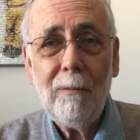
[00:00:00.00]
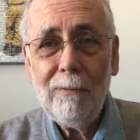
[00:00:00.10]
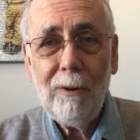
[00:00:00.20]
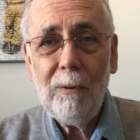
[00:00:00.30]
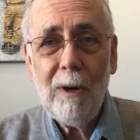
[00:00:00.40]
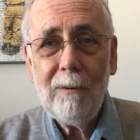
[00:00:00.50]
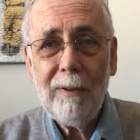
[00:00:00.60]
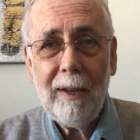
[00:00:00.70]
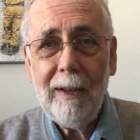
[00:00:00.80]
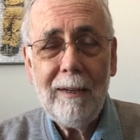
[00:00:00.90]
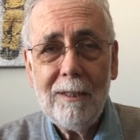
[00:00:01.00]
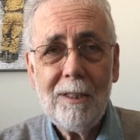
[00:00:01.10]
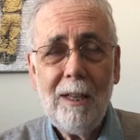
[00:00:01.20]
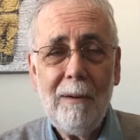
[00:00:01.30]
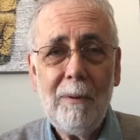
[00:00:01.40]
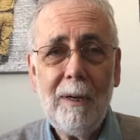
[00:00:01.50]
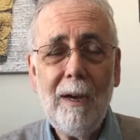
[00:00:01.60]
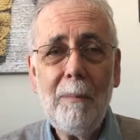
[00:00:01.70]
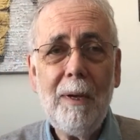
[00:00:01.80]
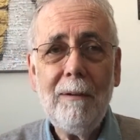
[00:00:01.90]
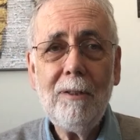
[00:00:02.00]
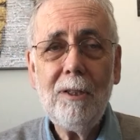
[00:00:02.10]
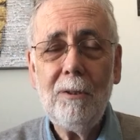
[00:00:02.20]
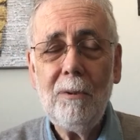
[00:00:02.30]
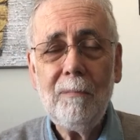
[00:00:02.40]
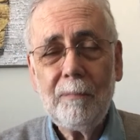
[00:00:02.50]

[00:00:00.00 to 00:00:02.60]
flew overhead as they were coming to